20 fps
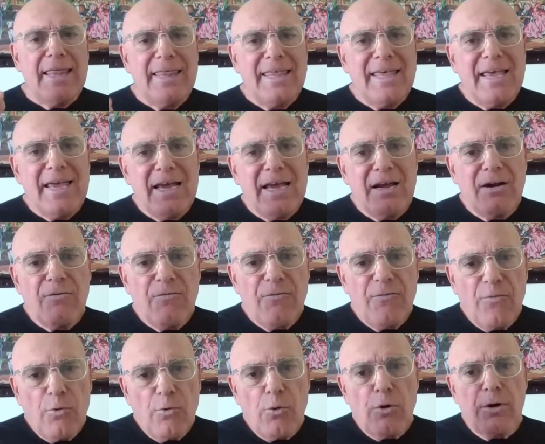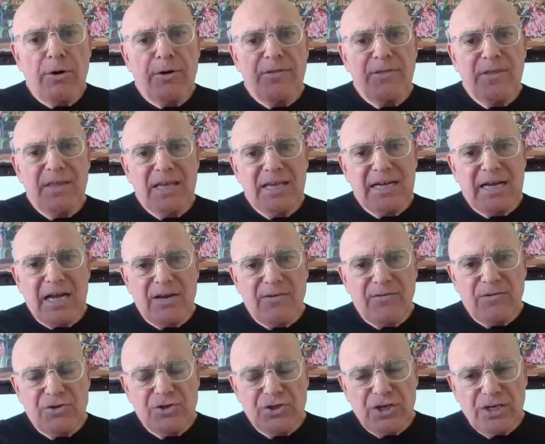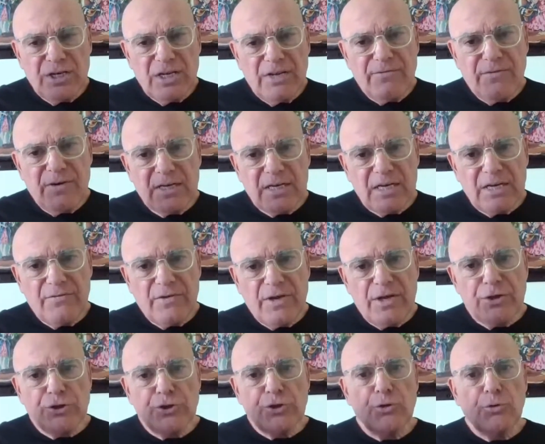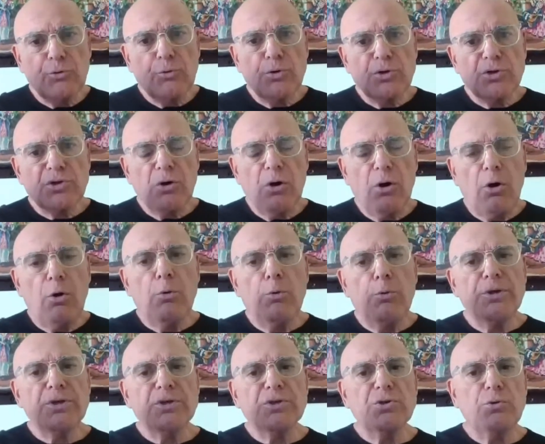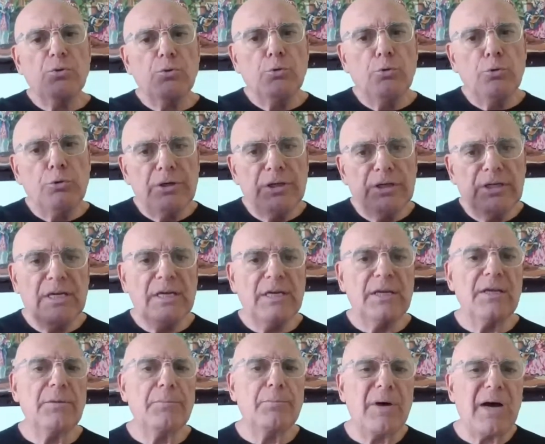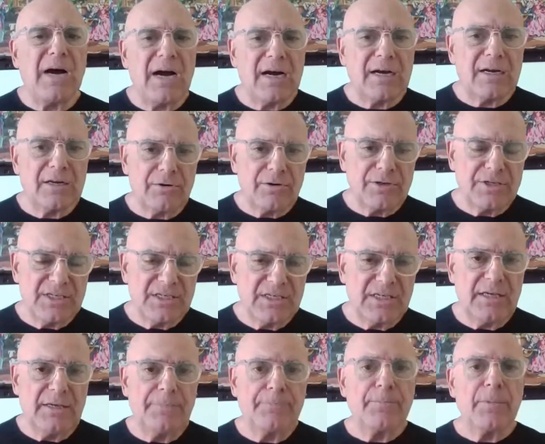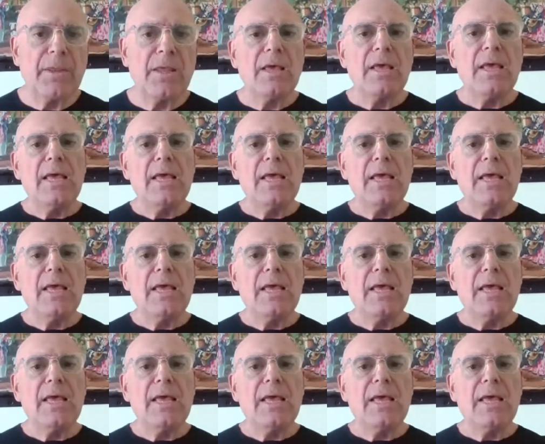Therefore, the Geneva Convention was always rooted in hypocrisy.